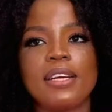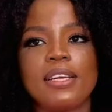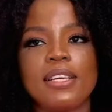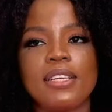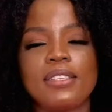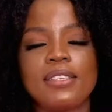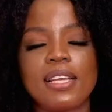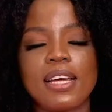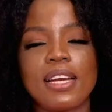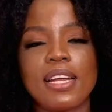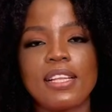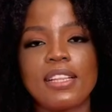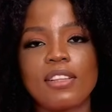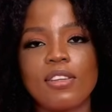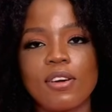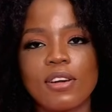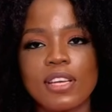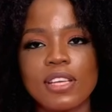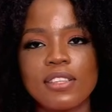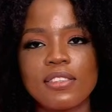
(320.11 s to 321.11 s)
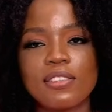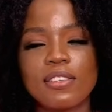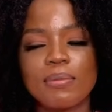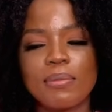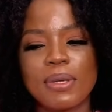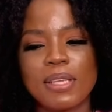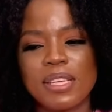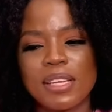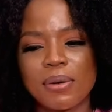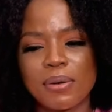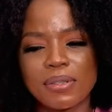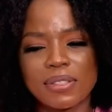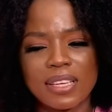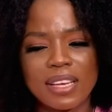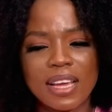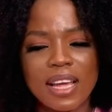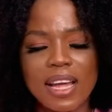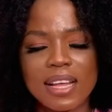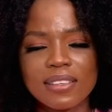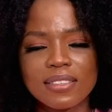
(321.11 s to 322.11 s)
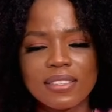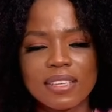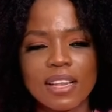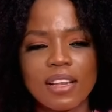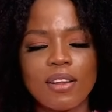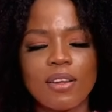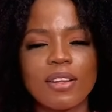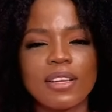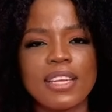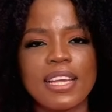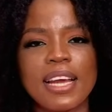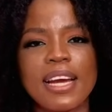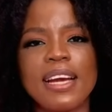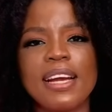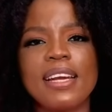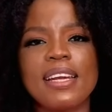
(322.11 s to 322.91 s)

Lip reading: they started talking to me. There was a counselor there.